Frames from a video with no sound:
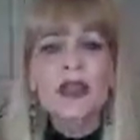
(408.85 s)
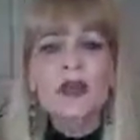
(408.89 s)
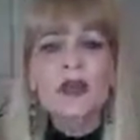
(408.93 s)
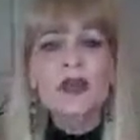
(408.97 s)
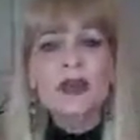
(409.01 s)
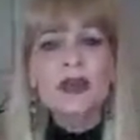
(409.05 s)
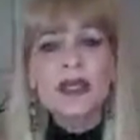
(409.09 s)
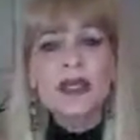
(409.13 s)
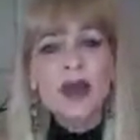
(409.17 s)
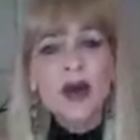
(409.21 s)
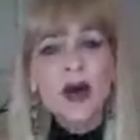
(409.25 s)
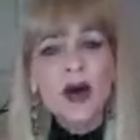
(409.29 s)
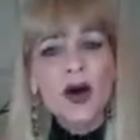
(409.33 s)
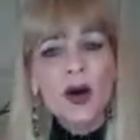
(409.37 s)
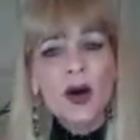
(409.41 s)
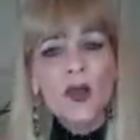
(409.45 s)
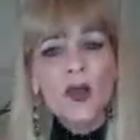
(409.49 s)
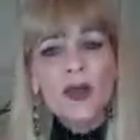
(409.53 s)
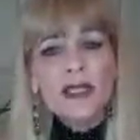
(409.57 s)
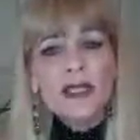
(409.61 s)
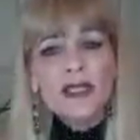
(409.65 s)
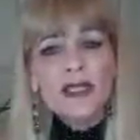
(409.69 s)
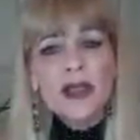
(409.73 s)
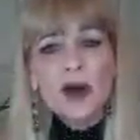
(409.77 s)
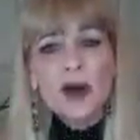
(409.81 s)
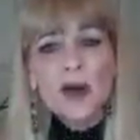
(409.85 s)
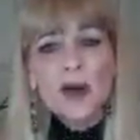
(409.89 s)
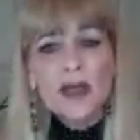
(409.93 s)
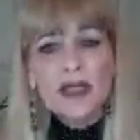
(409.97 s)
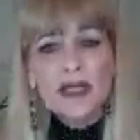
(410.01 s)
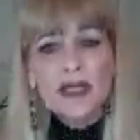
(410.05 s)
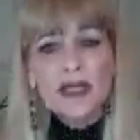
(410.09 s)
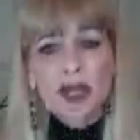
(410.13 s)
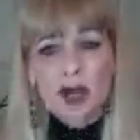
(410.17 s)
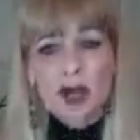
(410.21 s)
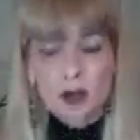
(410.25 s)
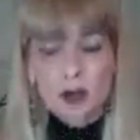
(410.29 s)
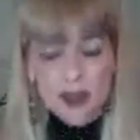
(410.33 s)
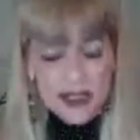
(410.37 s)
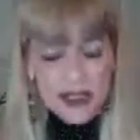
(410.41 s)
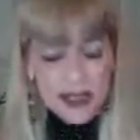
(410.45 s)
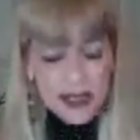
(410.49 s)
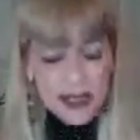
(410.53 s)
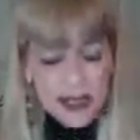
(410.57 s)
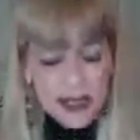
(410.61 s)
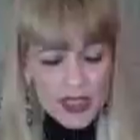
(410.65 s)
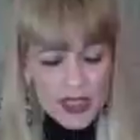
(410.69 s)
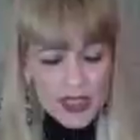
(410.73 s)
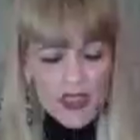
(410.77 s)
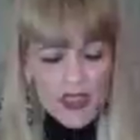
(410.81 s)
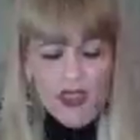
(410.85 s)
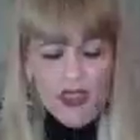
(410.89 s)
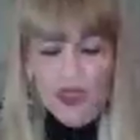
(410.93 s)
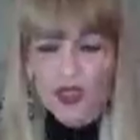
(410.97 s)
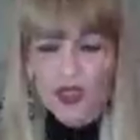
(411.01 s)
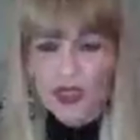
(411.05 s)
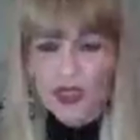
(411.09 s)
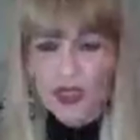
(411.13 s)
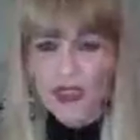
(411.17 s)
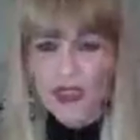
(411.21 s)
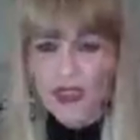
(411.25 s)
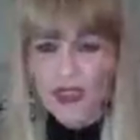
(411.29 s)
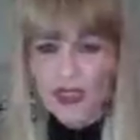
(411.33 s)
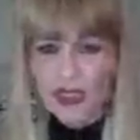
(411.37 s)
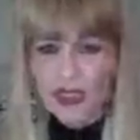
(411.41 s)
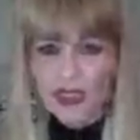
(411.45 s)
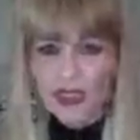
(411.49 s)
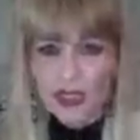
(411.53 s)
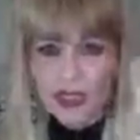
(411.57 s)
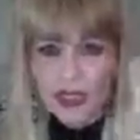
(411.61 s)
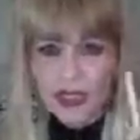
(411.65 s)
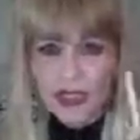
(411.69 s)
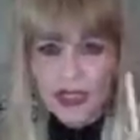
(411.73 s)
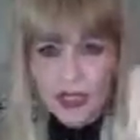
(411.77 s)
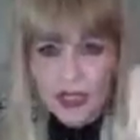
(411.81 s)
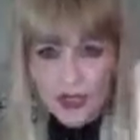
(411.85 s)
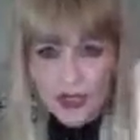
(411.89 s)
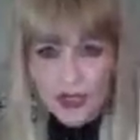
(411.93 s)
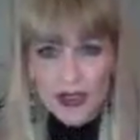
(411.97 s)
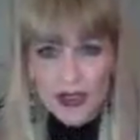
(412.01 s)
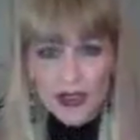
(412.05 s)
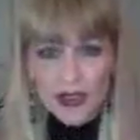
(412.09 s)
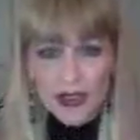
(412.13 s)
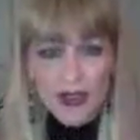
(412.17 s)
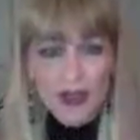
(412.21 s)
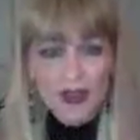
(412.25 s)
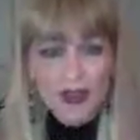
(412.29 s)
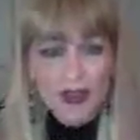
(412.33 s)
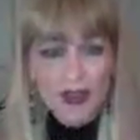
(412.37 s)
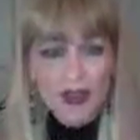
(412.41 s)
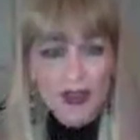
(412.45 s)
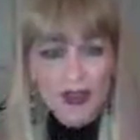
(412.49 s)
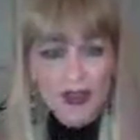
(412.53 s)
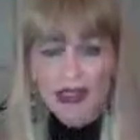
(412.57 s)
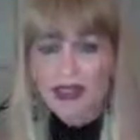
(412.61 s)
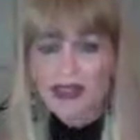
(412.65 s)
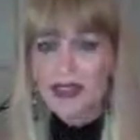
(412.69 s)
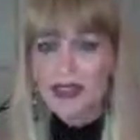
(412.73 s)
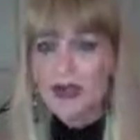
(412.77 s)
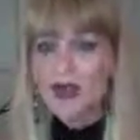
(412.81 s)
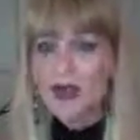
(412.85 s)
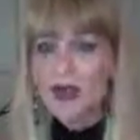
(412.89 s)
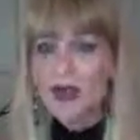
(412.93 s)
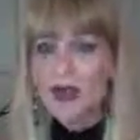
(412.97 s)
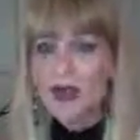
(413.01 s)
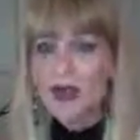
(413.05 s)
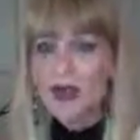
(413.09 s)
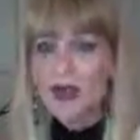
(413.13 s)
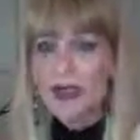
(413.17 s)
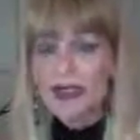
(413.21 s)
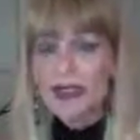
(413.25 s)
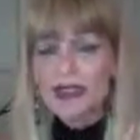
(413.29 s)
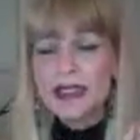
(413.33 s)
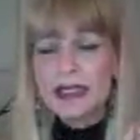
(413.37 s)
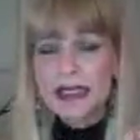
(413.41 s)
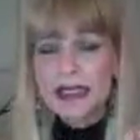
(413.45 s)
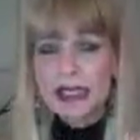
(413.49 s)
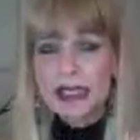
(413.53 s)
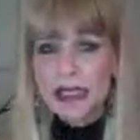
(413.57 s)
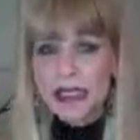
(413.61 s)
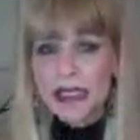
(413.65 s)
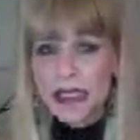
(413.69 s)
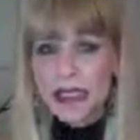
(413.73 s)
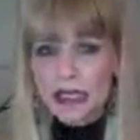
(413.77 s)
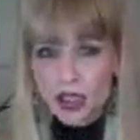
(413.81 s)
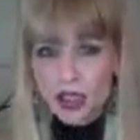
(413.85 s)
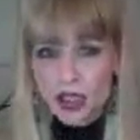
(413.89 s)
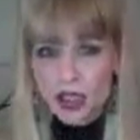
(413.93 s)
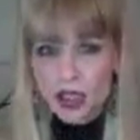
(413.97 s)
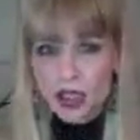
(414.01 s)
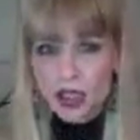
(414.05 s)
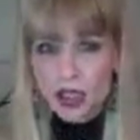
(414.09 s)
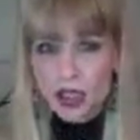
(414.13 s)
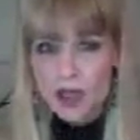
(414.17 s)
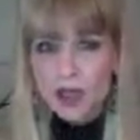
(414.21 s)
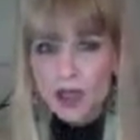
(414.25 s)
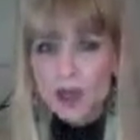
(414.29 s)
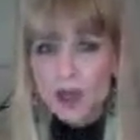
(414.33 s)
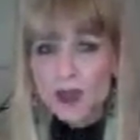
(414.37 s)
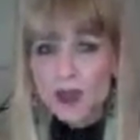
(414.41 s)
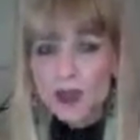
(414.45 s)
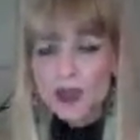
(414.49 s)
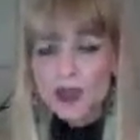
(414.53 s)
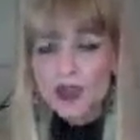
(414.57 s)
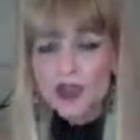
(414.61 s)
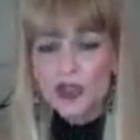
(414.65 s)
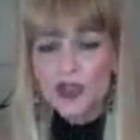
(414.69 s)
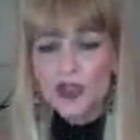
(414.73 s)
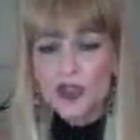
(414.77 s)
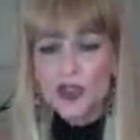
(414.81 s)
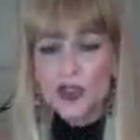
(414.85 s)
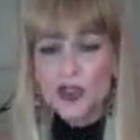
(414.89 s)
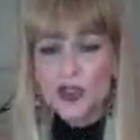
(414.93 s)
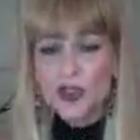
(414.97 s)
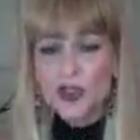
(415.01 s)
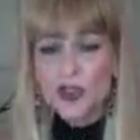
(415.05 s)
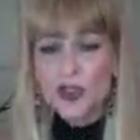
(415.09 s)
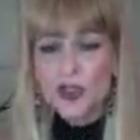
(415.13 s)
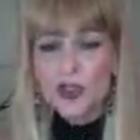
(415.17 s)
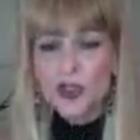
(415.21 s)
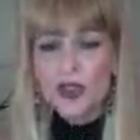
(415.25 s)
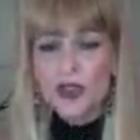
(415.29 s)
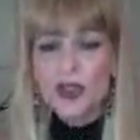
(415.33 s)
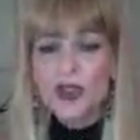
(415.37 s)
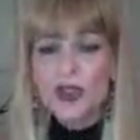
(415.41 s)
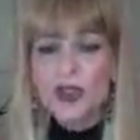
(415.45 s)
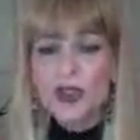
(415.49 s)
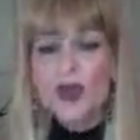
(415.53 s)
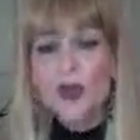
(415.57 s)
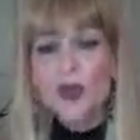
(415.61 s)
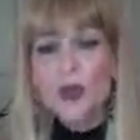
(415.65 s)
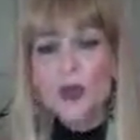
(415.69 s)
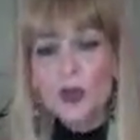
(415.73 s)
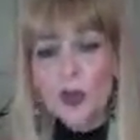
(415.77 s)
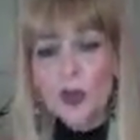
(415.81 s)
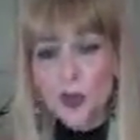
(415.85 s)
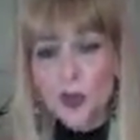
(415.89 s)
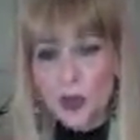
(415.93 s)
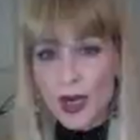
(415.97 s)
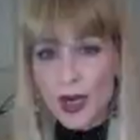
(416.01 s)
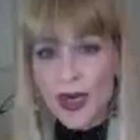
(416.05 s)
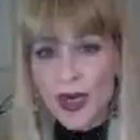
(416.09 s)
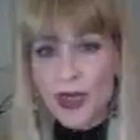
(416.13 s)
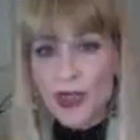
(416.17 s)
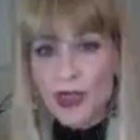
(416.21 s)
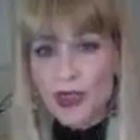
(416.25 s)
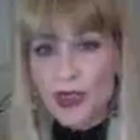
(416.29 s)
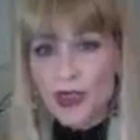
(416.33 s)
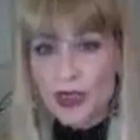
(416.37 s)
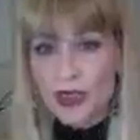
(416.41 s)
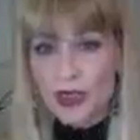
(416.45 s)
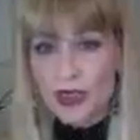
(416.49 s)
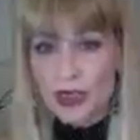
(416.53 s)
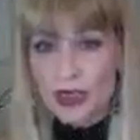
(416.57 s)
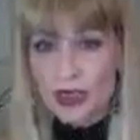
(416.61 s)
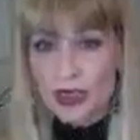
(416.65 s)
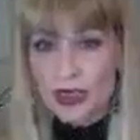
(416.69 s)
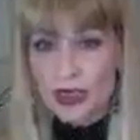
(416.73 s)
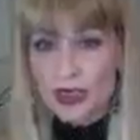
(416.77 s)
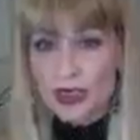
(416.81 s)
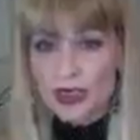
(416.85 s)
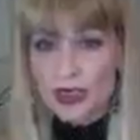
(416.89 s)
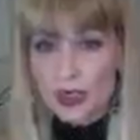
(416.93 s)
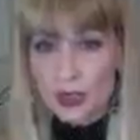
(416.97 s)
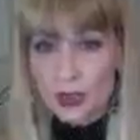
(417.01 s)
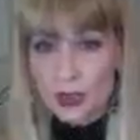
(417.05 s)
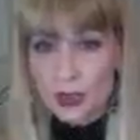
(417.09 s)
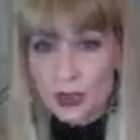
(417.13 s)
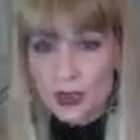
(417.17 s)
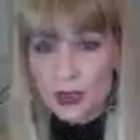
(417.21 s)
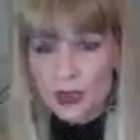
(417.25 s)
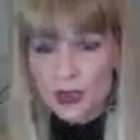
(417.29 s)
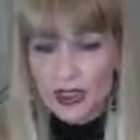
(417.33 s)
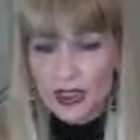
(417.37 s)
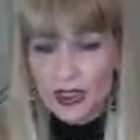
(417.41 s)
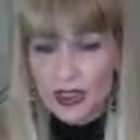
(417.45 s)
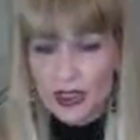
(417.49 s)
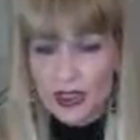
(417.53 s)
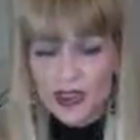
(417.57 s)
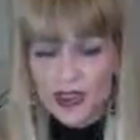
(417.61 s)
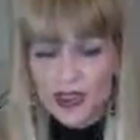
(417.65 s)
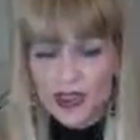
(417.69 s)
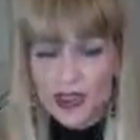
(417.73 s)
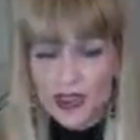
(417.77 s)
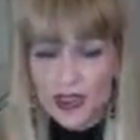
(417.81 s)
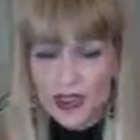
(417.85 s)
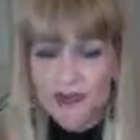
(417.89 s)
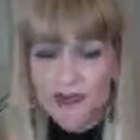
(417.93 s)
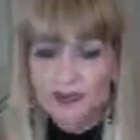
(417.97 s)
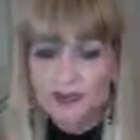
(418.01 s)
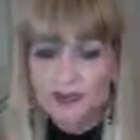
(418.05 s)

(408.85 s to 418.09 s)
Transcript: But always, always, always make sure that you tell them or let them know that they need to use the Rejuvenate oil prior to using the shampoo and conditioner.